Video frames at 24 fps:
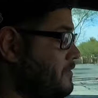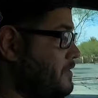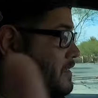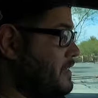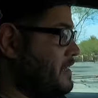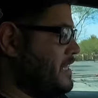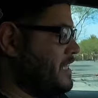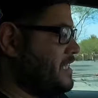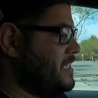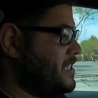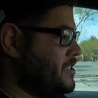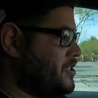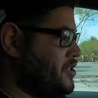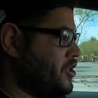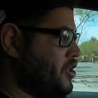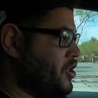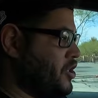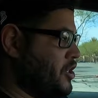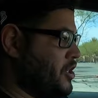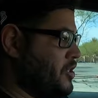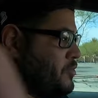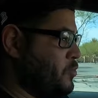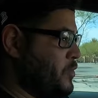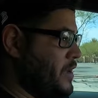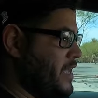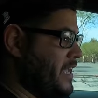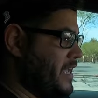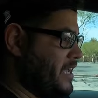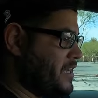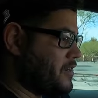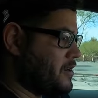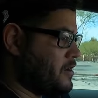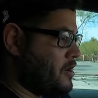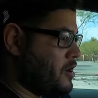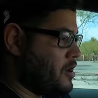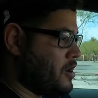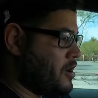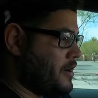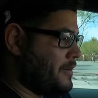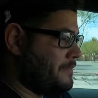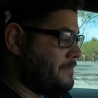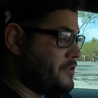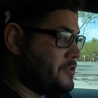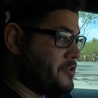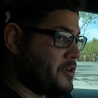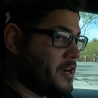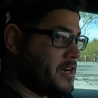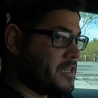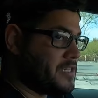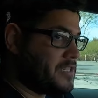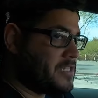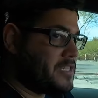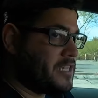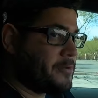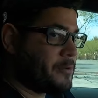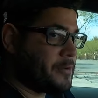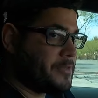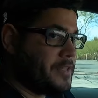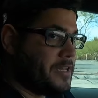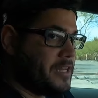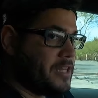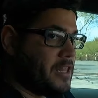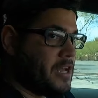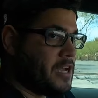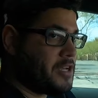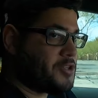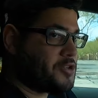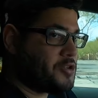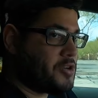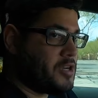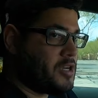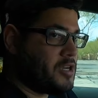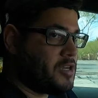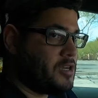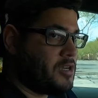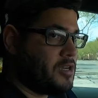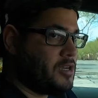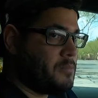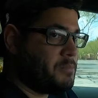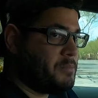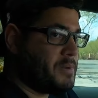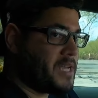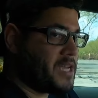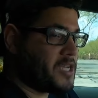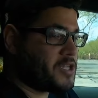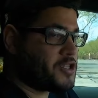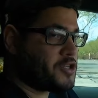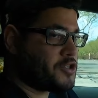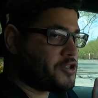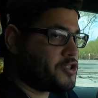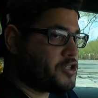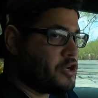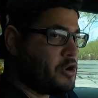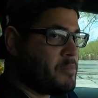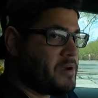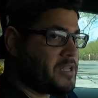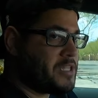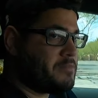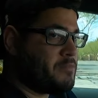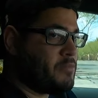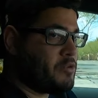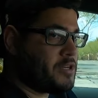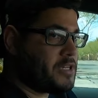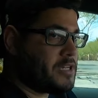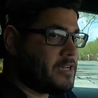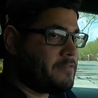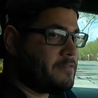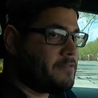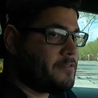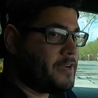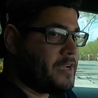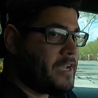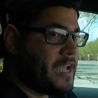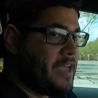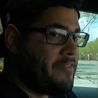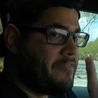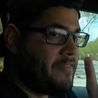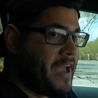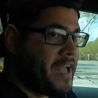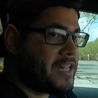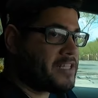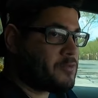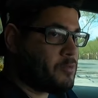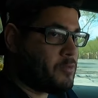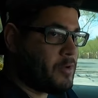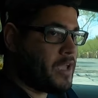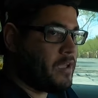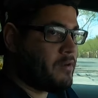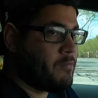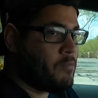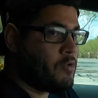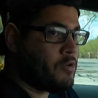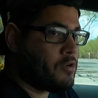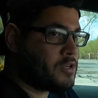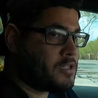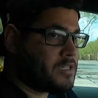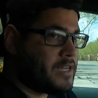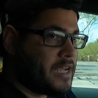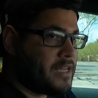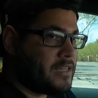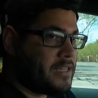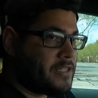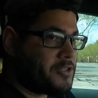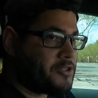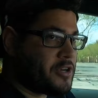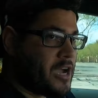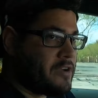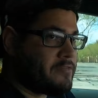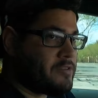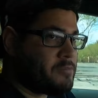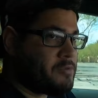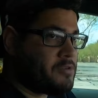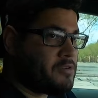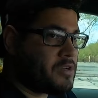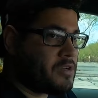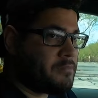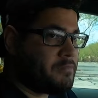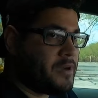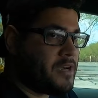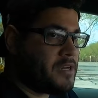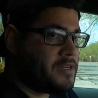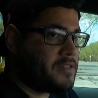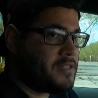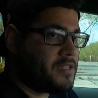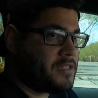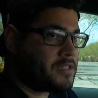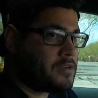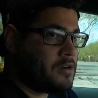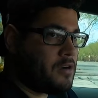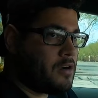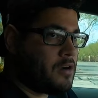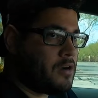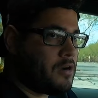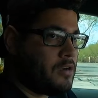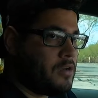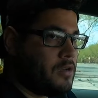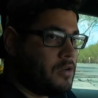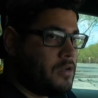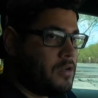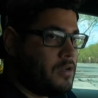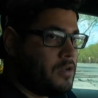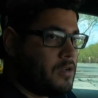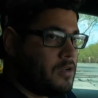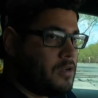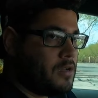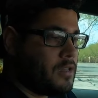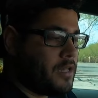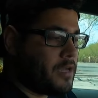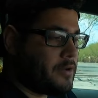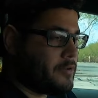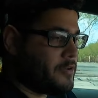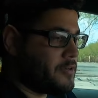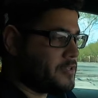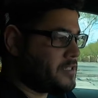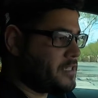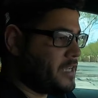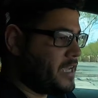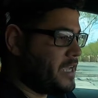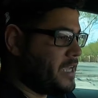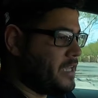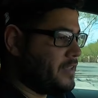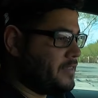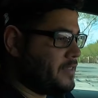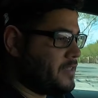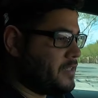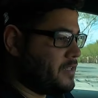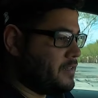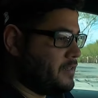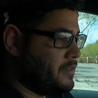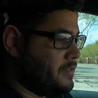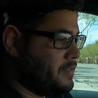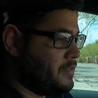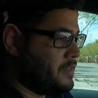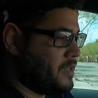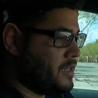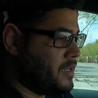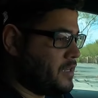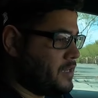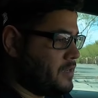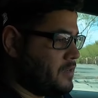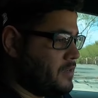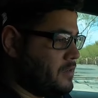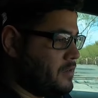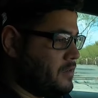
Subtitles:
this is a good weekend car, if you're going to stick with the Elantra, because they're so much more different and that's way more daily drivable compared to this car. Like we were saying, the